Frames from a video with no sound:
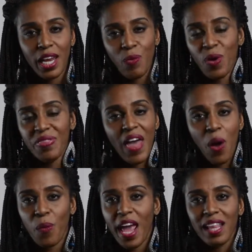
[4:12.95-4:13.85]
And it went
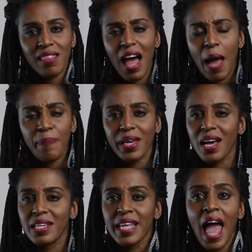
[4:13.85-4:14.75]
that way a lot
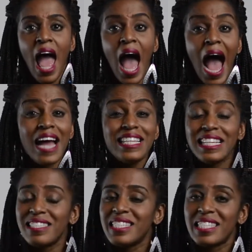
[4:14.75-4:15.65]
because I
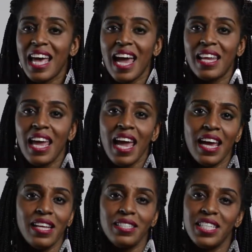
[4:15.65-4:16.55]
didn't set
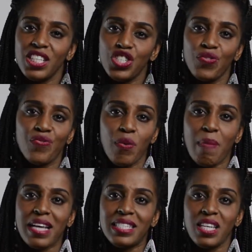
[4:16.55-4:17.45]
an intention for
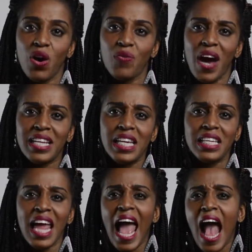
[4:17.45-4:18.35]
myself. I
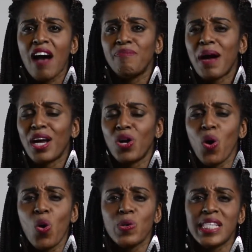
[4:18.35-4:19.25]
didn't have my
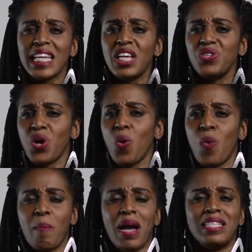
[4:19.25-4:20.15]
goals. I didn't know
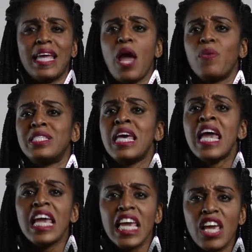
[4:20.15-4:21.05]
what my day was
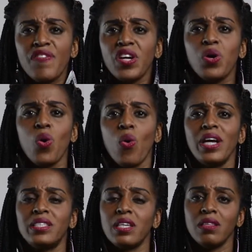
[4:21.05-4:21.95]
even
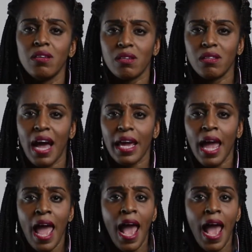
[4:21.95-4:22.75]
going to look like.